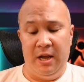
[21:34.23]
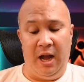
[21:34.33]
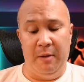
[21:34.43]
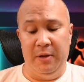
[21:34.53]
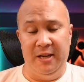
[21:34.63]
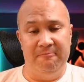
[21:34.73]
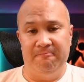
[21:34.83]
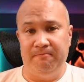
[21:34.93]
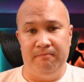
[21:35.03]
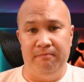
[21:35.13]
I
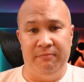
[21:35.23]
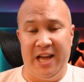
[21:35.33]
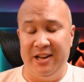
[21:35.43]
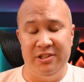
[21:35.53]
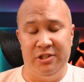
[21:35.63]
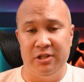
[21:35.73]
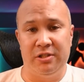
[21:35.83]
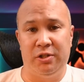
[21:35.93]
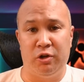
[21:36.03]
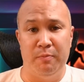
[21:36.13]
mean, that is
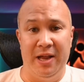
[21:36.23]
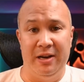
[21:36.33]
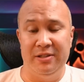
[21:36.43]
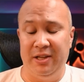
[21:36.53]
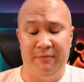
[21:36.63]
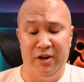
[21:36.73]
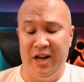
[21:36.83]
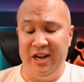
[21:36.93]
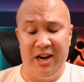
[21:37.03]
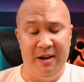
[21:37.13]
just tremendous. And for
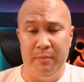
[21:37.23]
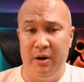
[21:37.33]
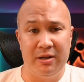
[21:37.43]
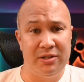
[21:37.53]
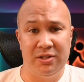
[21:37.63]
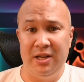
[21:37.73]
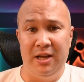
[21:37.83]
99 bucks,